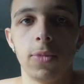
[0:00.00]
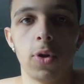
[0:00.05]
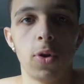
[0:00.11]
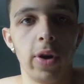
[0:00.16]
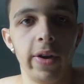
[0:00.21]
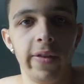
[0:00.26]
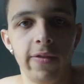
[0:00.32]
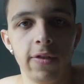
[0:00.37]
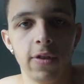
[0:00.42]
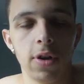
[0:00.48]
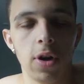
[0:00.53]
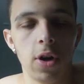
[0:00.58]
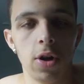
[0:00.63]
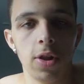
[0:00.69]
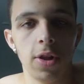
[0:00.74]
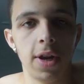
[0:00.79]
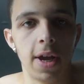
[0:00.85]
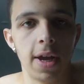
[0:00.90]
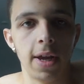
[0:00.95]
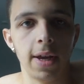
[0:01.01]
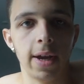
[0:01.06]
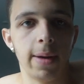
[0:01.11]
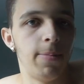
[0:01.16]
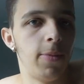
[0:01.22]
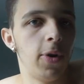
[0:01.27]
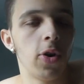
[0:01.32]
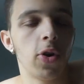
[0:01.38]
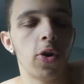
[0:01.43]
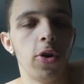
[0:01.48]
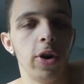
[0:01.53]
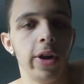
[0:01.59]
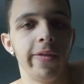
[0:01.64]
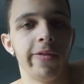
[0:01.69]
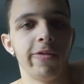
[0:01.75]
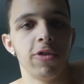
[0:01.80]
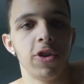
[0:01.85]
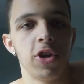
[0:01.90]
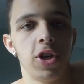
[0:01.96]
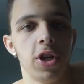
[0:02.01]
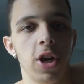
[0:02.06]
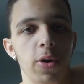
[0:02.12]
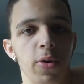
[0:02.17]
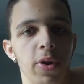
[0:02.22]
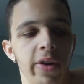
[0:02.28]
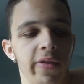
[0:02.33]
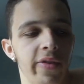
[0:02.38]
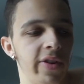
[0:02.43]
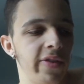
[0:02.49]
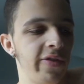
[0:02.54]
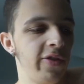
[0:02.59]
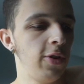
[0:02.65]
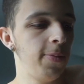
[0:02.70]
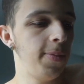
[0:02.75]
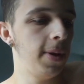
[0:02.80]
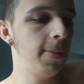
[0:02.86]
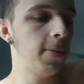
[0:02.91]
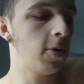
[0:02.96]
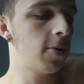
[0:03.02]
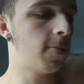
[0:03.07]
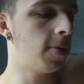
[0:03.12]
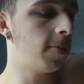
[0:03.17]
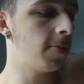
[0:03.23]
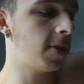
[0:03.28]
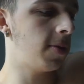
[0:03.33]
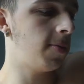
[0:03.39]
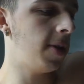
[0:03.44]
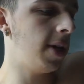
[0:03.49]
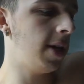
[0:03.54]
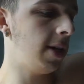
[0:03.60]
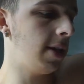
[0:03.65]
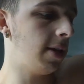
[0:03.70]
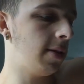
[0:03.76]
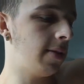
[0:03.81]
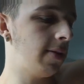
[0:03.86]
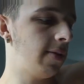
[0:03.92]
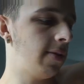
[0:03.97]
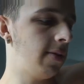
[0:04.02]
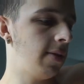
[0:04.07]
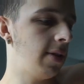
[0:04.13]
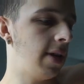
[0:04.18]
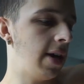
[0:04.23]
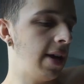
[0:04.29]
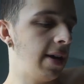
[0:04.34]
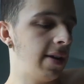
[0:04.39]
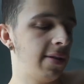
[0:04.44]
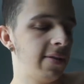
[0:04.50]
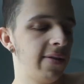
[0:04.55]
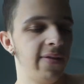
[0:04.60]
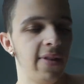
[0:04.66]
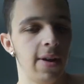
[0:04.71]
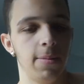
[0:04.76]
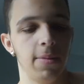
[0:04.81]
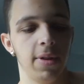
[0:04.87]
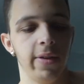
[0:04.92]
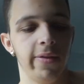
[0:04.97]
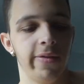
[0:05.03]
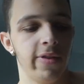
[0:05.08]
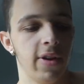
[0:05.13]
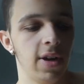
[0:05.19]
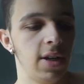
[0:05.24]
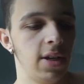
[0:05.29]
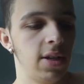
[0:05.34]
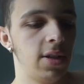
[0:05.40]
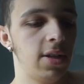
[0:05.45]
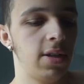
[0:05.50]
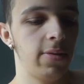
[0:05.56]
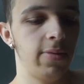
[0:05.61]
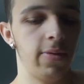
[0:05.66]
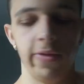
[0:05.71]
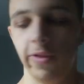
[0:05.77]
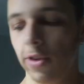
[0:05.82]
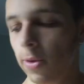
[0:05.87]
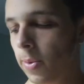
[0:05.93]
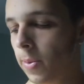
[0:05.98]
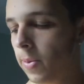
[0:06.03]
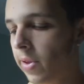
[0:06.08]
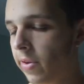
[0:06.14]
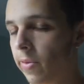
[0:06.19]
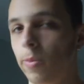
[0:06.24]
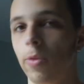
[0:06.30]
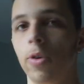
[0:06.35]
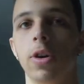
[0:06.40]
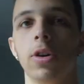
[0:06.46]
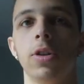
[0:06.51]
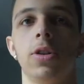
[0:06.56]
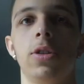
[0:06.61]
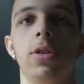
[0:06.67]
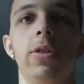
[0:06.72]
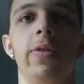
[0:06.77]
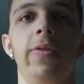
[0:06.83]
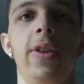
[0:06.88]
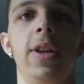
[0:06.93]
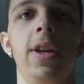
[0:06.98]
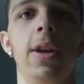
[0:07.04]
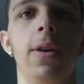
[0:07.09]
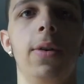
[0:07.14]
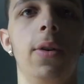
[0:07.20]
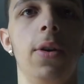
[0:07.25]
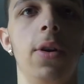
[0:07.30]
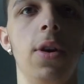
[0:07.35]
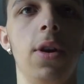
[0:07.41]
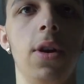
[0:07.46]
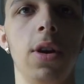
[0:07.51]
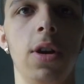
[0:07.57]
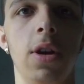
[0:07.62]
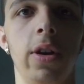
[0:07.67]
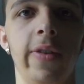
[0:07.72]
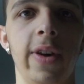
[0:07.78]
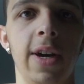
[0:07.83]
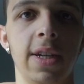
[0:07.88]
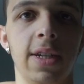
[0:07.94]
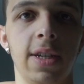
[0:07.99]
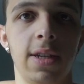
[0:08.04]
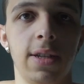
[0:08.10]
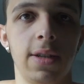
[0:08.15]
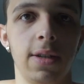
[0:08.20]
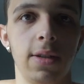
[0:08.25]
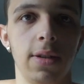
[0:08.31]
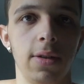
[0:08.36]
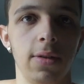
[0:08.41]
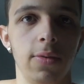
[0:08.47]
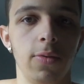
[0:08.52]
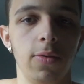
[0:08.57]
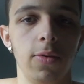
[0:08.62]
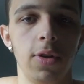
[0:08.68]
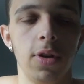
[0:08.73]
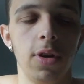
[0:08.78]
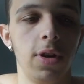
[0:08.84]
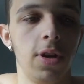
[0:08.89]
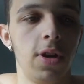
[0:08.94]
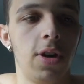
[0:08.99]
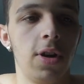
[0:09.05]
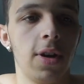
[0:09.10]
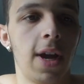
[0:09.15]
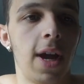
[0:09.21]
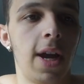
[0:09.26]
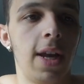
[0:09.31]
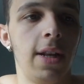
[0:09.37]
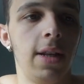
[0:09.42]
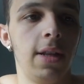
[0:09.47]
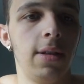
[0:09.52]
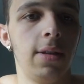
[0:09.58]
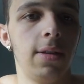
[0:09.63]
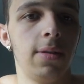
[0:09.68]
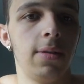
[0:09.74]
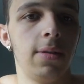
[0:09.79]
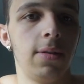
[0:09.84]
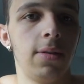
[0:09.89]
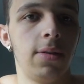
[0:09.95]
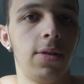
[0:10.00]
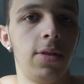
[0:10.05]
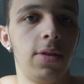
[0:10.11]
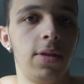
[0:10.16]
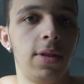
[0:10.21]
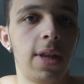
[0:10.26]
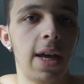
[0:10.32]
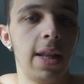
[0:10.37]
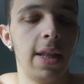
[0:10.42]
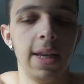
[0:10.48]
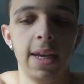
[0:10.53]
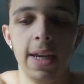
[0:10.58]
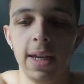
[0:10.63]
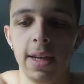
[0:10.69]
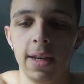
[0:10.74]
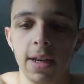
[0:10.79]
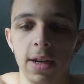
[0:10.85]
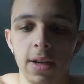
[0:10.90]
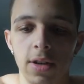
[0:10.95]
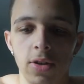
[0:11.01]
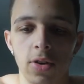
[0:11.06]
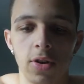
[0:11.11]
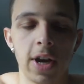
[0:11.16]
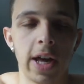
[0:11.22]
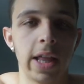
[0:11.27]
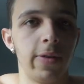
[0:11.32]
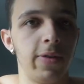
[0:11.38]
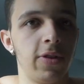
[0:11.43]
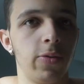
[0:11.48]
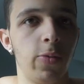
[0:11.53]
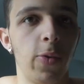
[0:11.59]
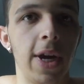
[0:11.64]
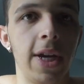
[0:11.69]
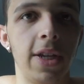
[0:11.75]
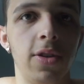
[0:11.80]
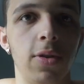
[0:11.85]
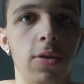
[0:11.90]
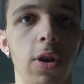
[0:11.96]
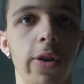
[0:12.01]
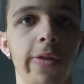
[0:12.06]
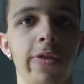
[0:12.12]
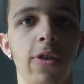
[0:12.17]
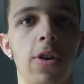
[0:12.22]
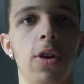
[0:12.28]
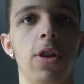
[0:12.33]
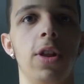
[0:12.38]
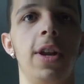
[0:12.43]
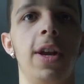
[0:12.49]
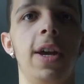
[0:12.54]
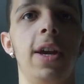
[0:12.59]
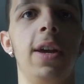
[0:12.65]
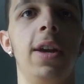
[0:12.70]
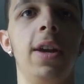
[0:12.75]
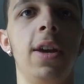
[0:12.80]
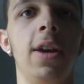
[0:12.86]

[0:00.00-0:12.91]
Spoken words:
cutting for a holiday. I'm not cutting for a show. And I've had a few people come up to me, like family, friends, a few people that have watched the video, and have asked, "Well, you're not getting that lean, and your calories are way too low for a holiday."